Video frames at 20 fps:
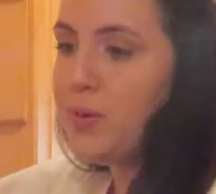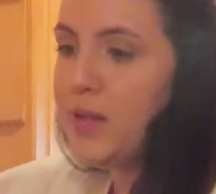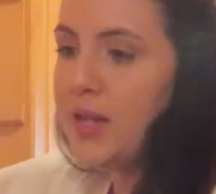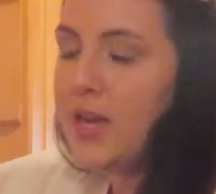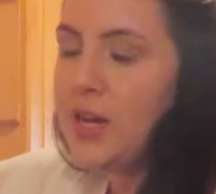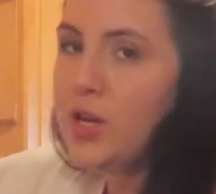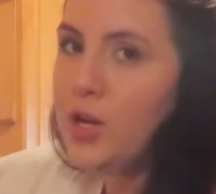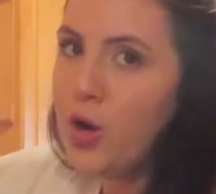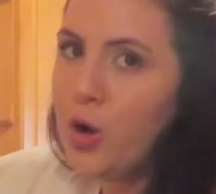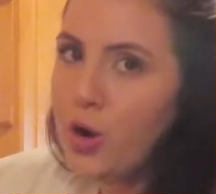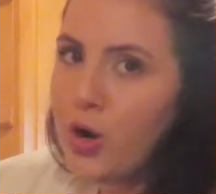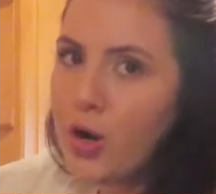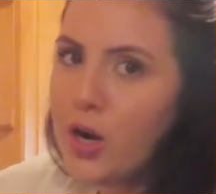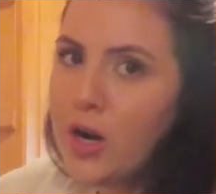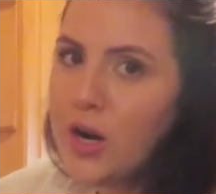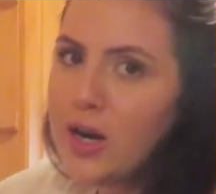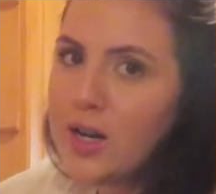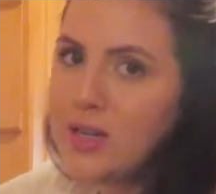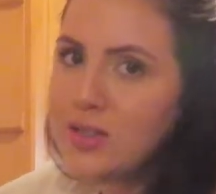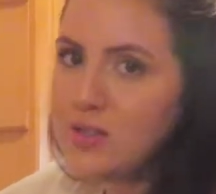plain
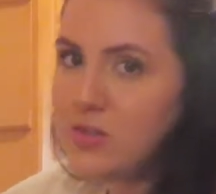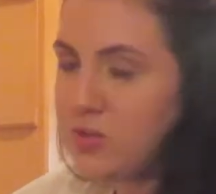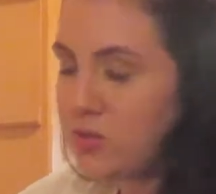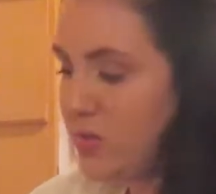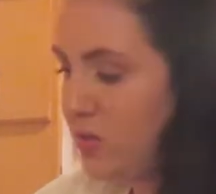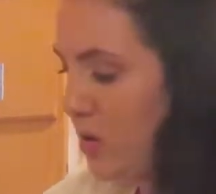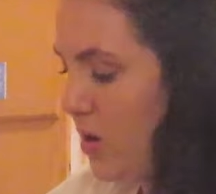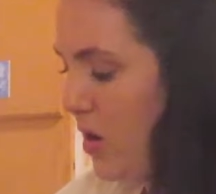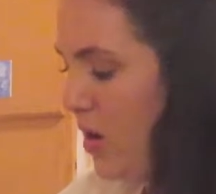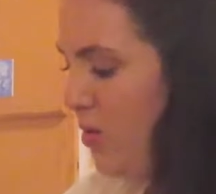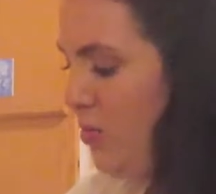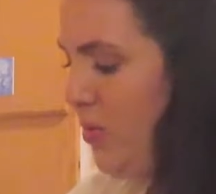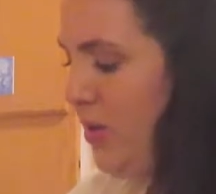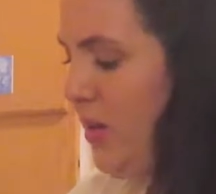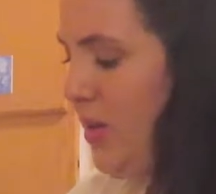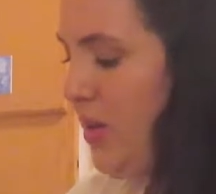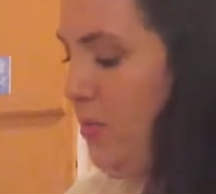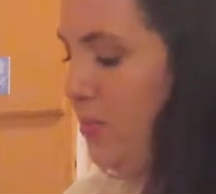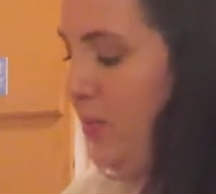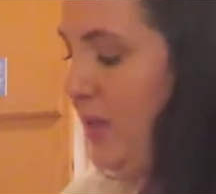yogurt is
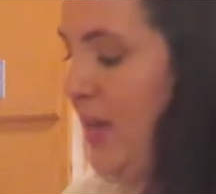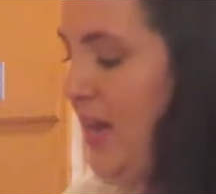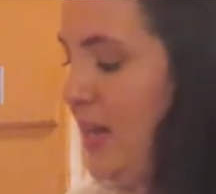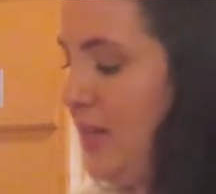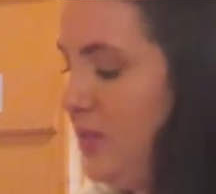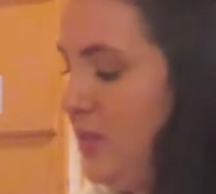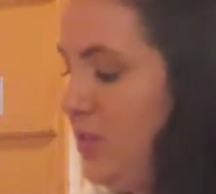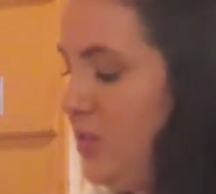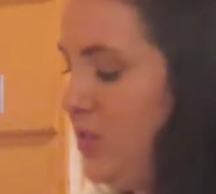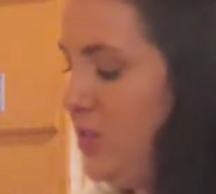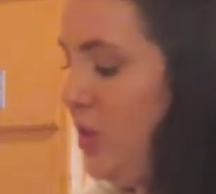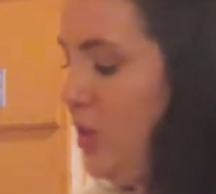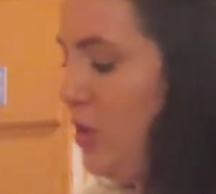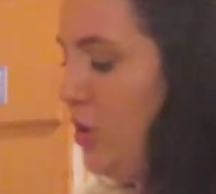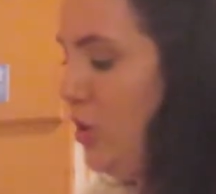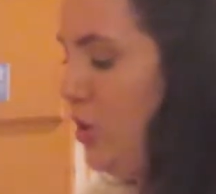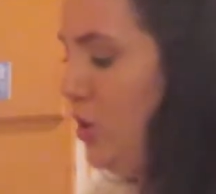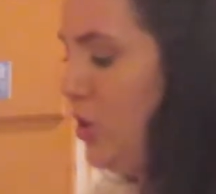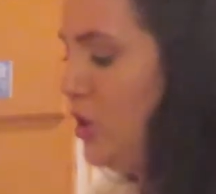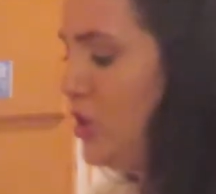really bland, so
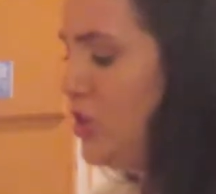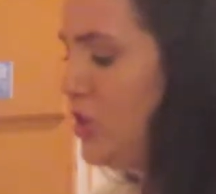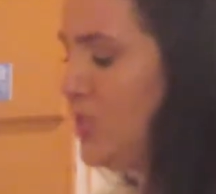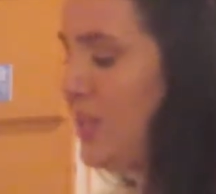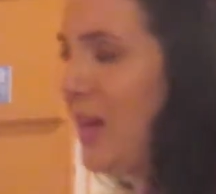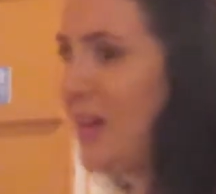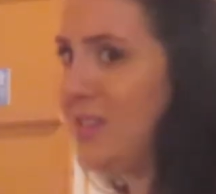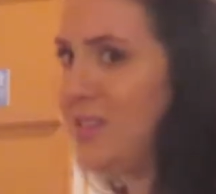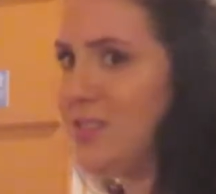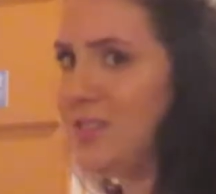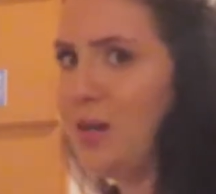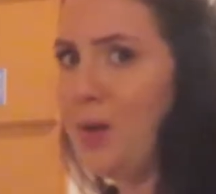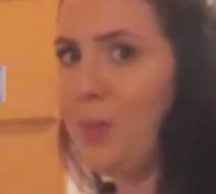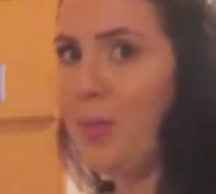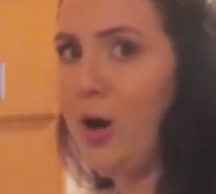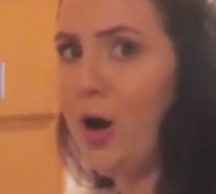you could just add some